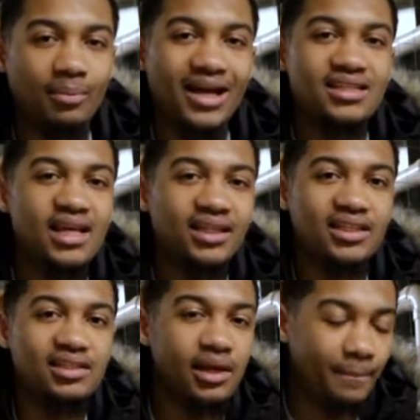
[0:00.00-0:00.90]
I'm not saying
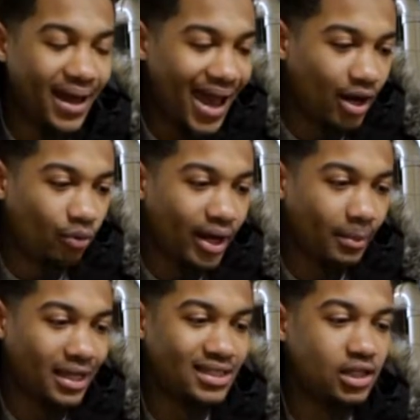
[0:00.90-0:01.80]
this is a bad way. I'm
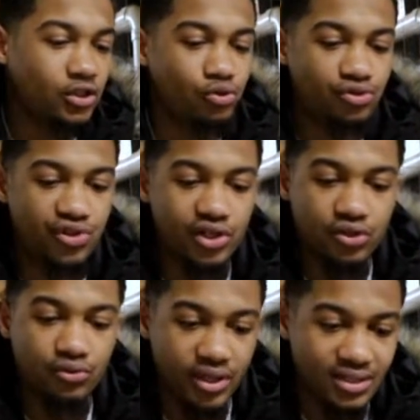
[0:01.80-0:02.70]
not saying that you shouldn't
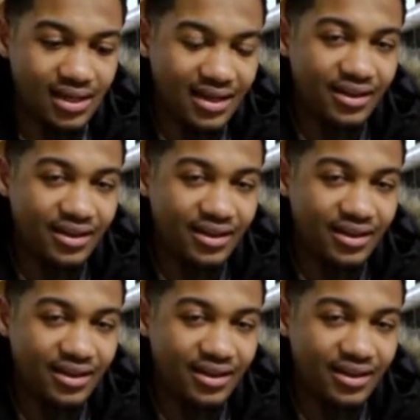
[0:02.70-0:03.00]
do this.